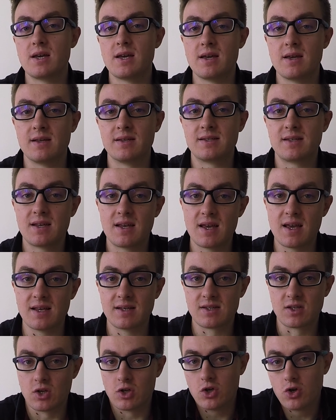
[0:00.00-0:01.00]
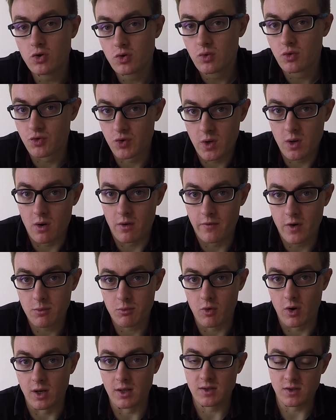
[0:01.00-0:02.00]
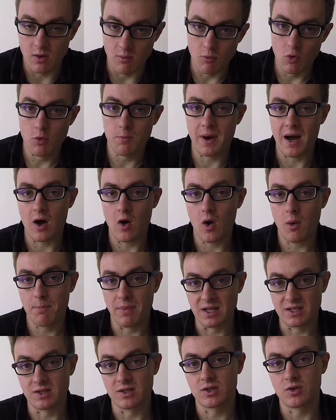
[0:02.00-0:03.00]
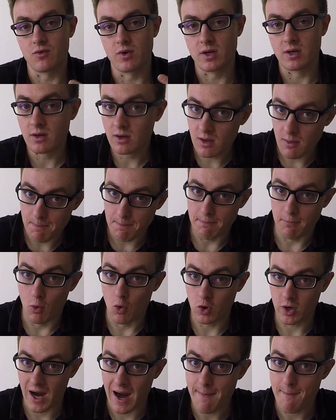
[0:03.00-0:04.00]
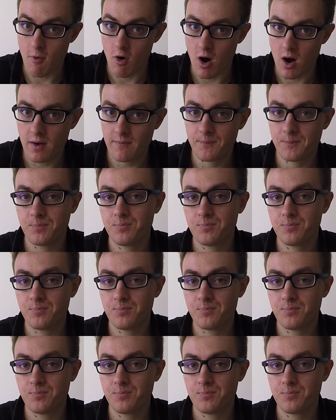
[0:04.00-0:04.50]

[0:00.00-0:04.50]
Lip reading: is it's the usual trio of upgrades with more power, better screen, more camera.